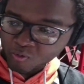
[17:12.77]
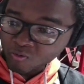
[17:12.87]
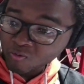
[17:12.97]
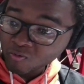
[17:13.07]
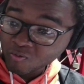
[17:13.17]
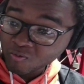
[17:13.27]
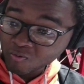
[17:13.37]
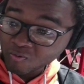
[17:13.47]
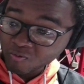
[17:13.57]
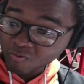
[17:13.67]

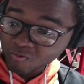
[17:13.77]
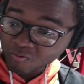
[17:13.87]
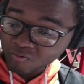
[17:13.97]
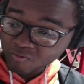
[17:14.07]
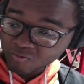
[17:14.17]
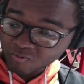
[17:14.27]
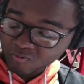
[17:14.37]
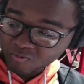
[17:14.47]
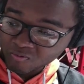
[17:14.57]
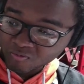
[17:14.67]

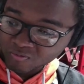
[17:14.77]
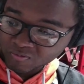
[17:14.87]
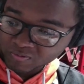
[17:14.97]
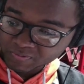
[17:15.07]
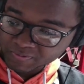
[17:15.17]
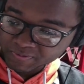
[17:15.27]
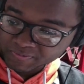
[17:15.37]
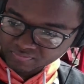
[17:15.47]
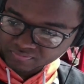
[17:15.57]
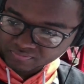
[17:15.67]

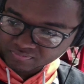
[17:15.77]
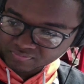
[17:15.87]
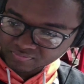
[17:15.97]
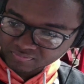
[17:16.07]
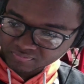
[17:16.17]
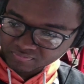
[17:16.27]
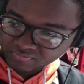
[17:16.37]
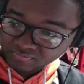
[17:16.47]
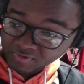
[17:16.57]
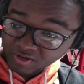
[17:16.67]

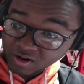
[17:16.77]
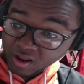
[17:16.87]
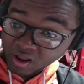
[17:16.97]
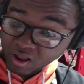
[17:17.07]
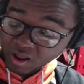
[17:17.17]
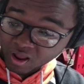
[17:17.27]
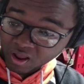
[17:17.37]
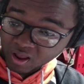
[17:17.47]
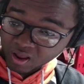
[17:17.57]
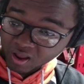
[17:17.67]

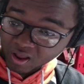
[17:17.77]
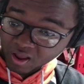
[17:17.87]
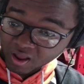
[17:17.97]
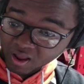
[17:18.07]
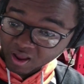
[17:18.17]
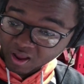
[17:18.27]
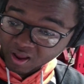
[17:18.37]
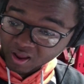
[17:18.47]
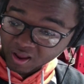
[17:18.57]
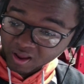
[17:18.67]

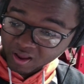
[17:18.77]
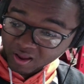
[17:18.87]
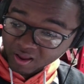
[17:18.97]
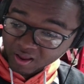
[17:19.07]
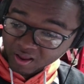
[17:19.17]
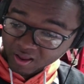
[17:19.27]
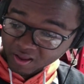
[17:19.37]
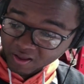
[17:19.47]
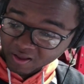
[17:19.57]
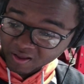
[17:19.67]

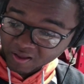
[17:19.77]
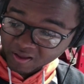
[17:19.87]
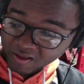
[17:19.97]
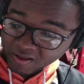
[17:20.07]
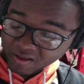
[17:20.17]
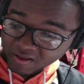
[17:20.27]
No one is speaking in this clip.